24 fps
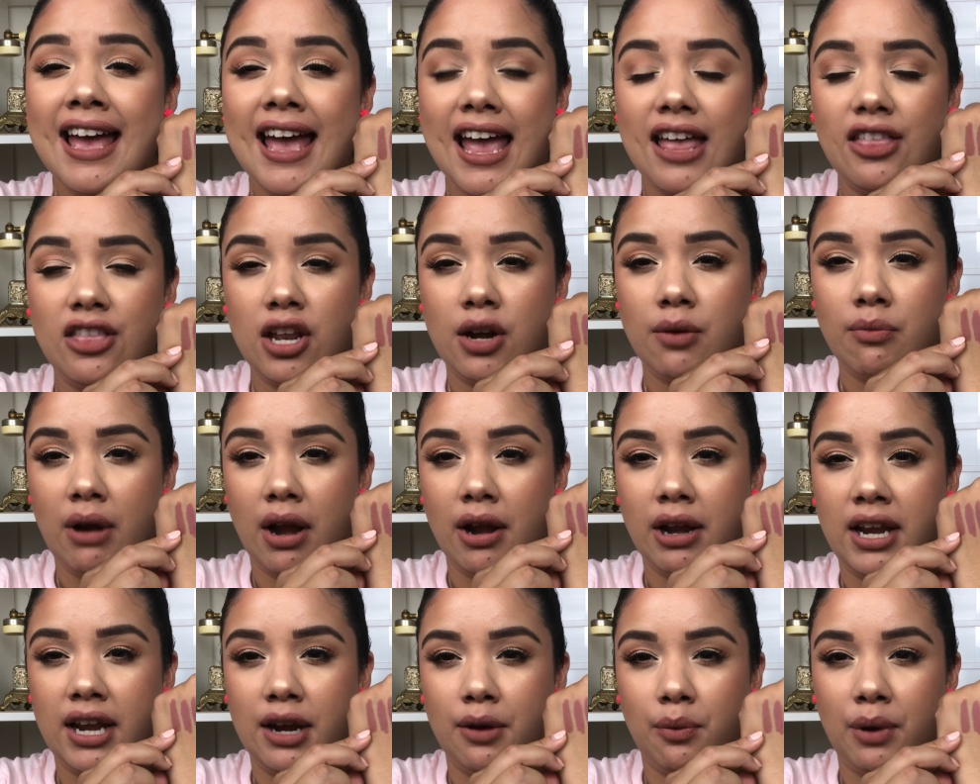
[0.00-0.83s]
And then
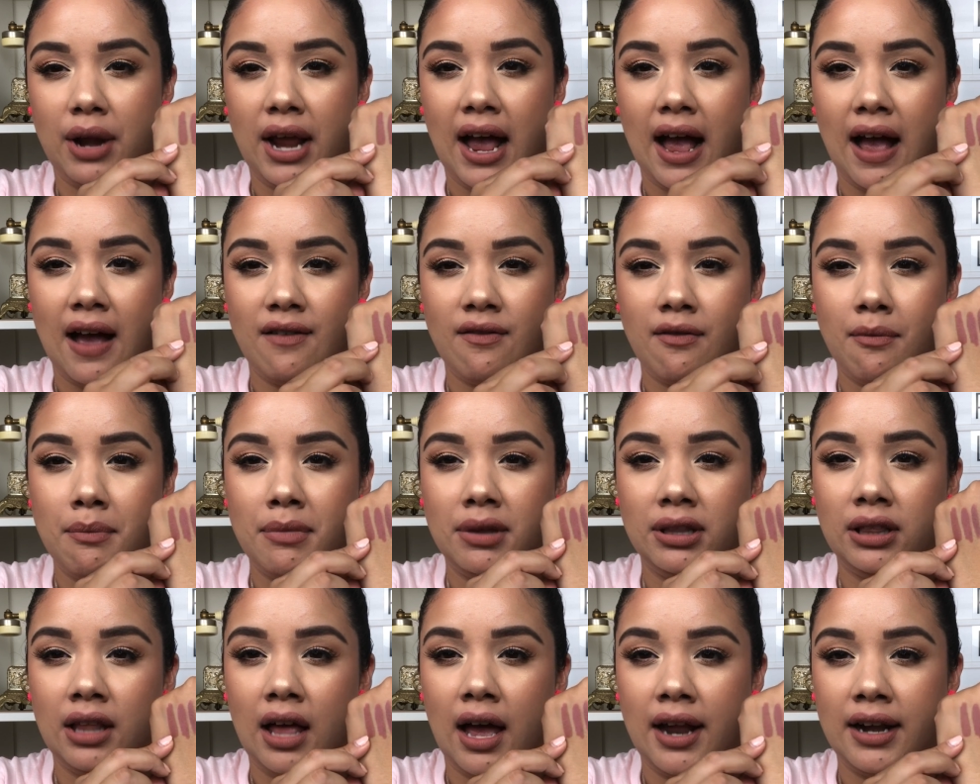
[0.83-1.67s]
right here we have
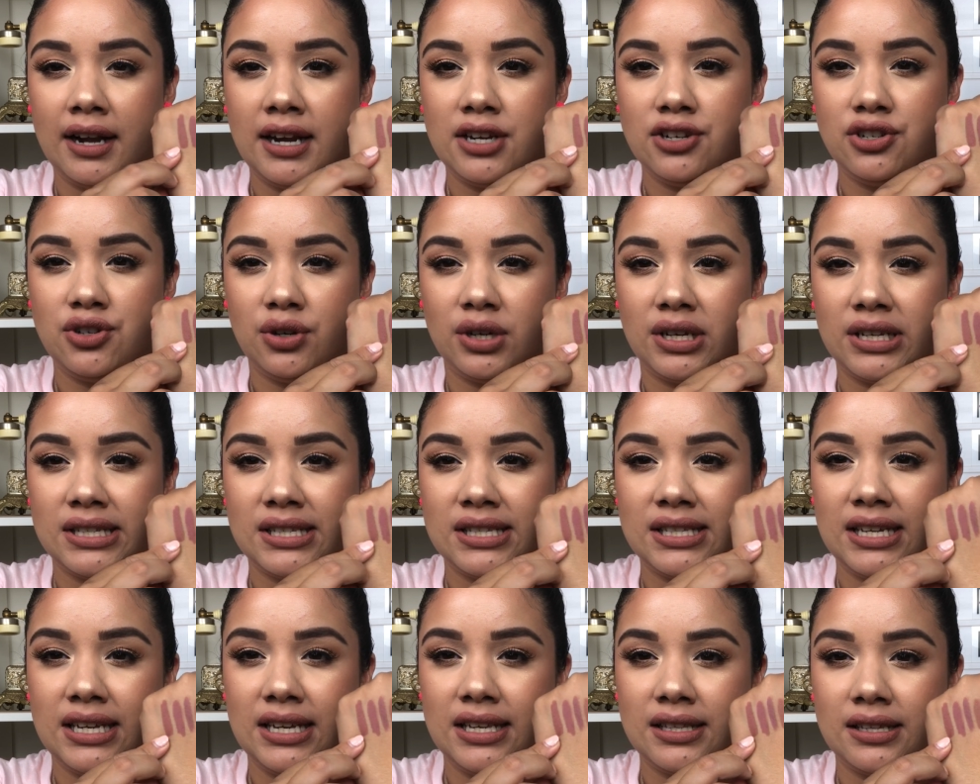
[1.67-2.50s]
Milani. As you can
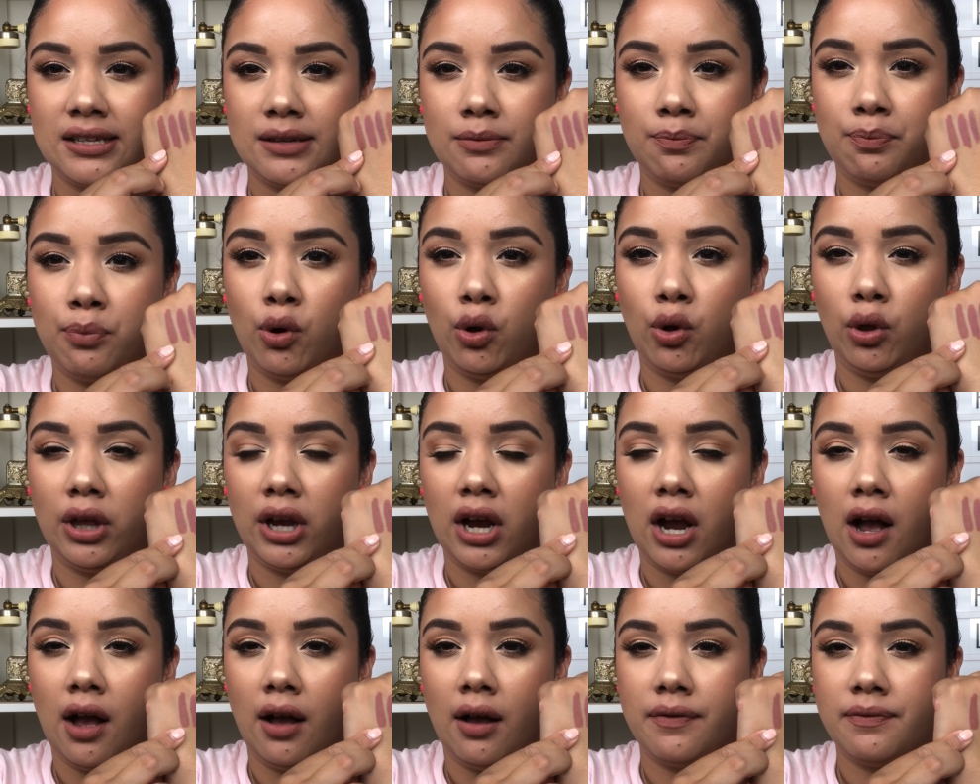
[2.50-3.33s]
see, it's pulling
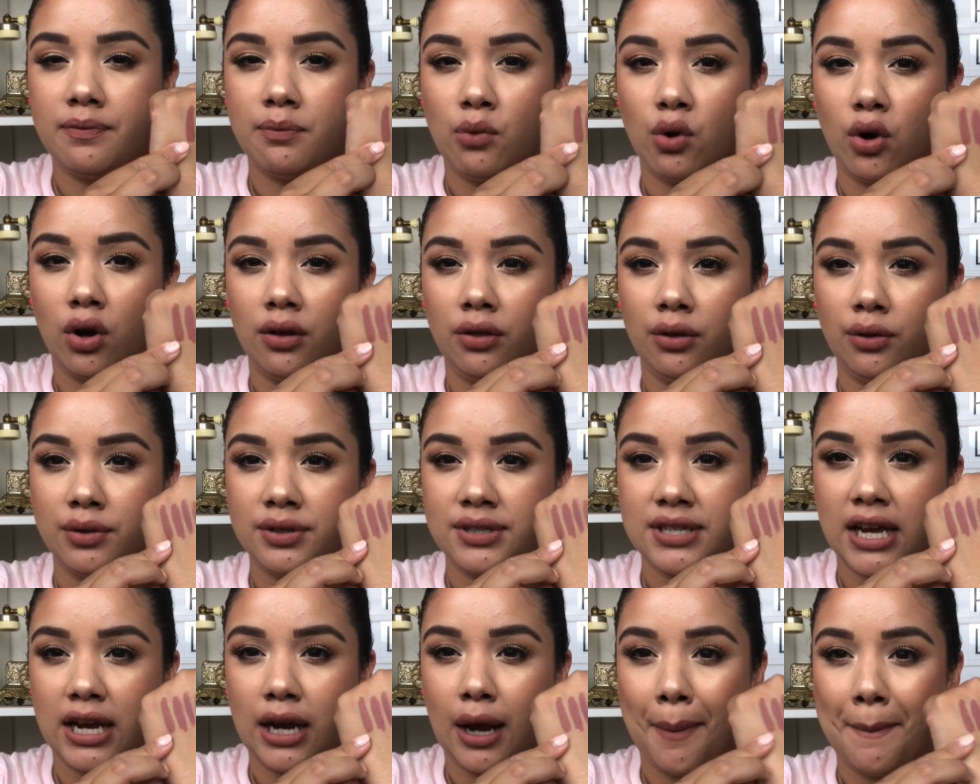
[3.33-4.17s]
off more of
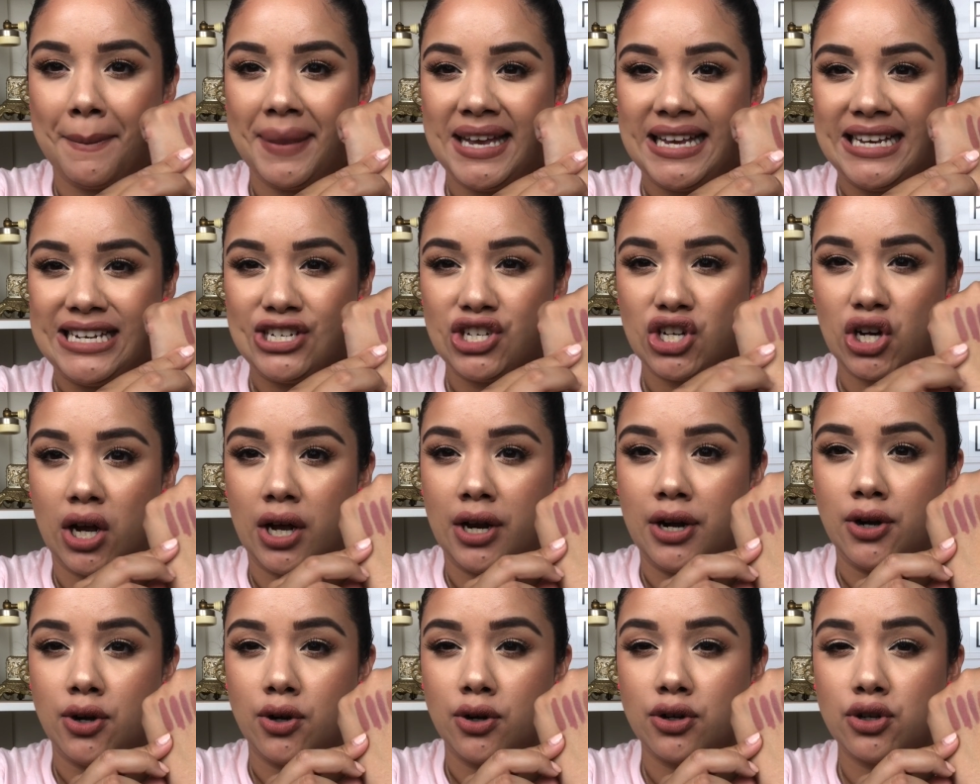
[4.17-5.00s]
those like peach
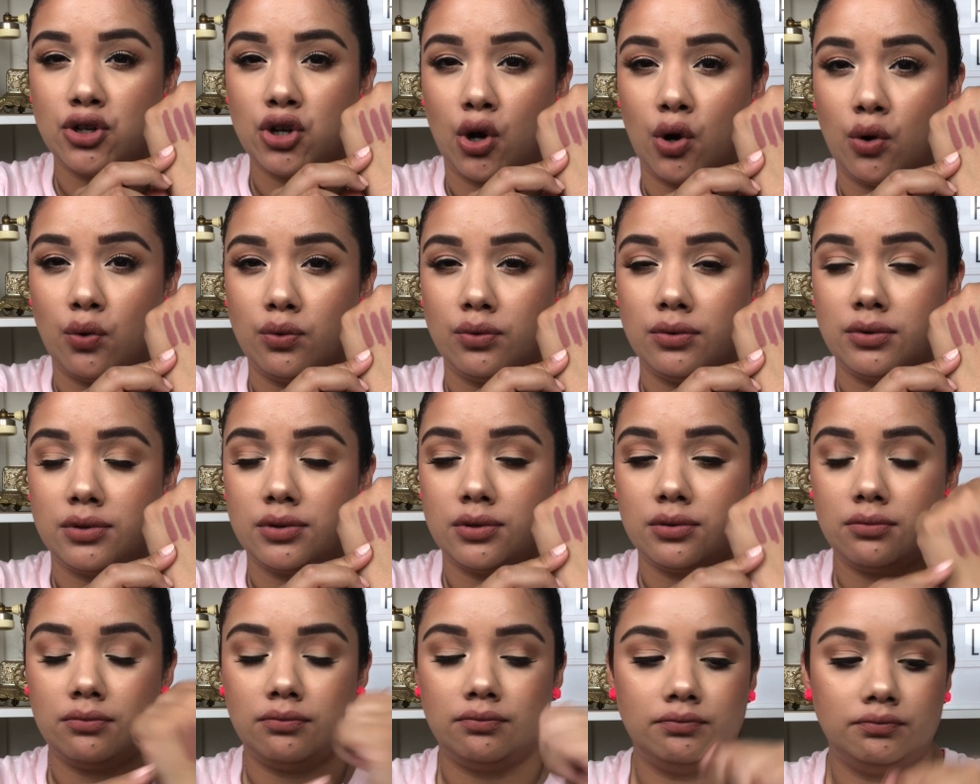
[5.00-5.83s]

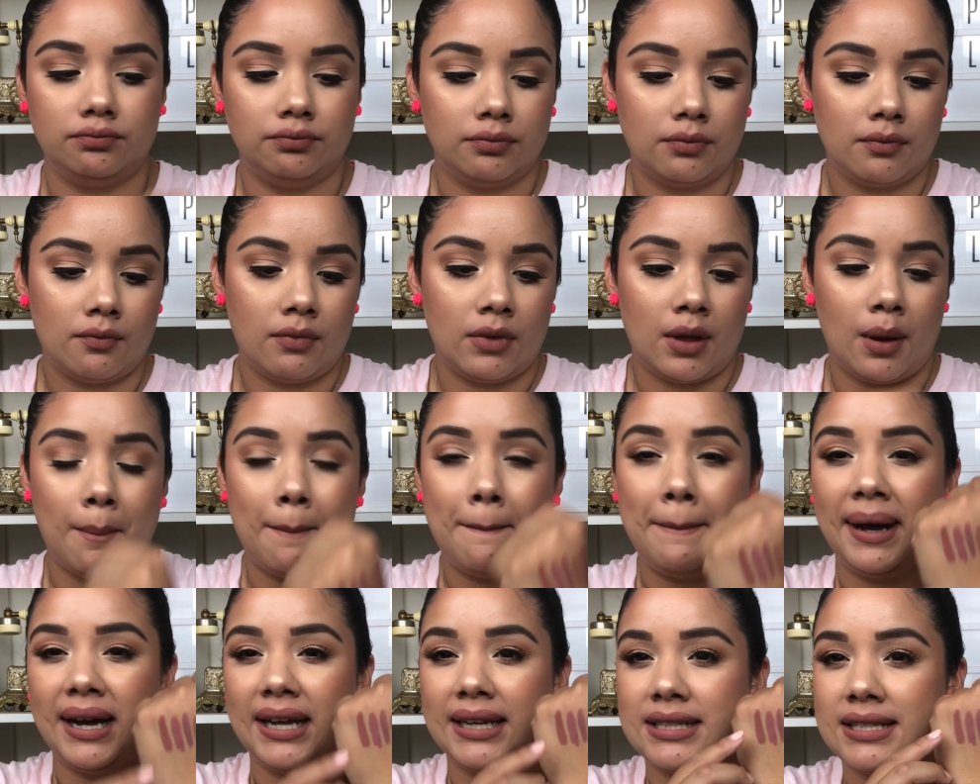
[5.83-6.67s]
undertones,
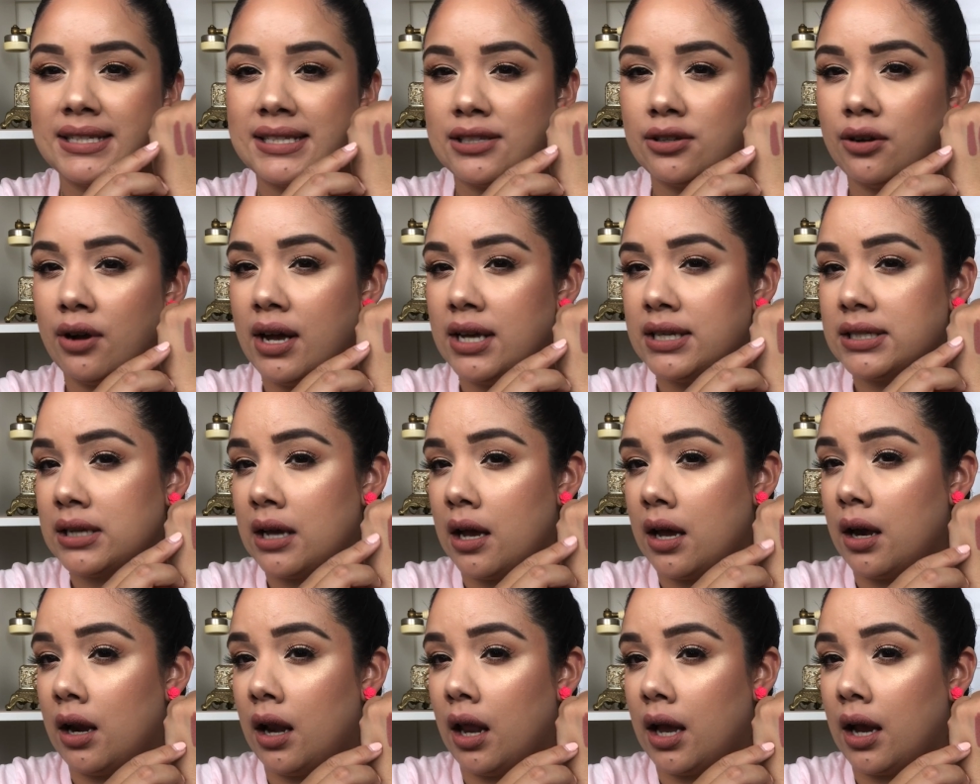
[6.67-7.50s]
but still has
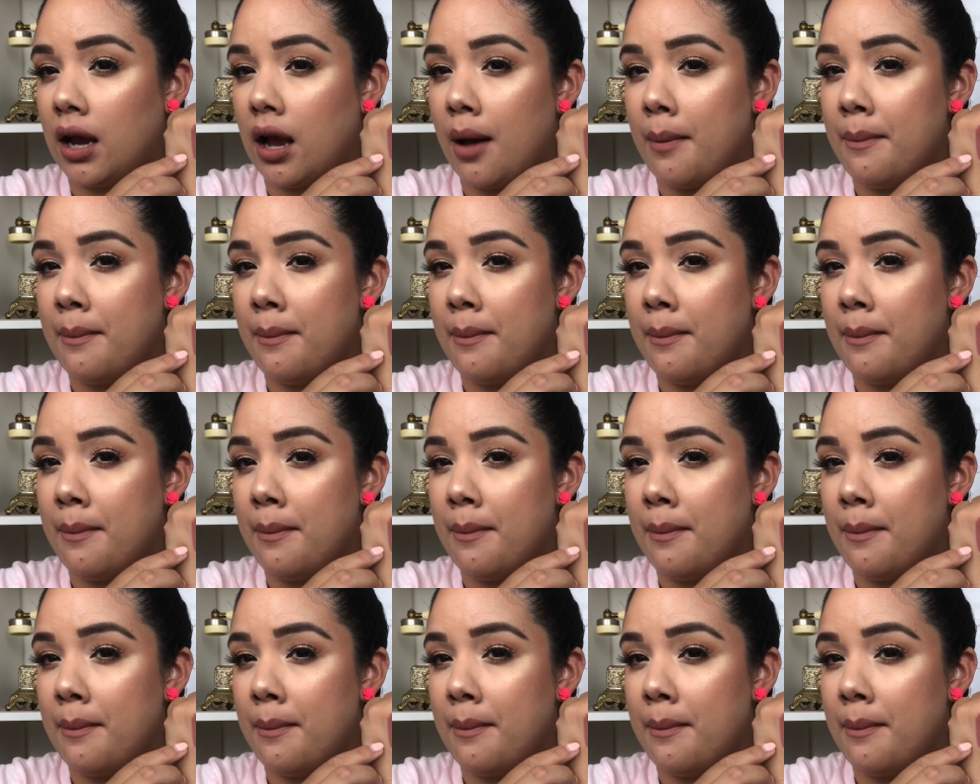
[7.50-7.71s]
kind of like a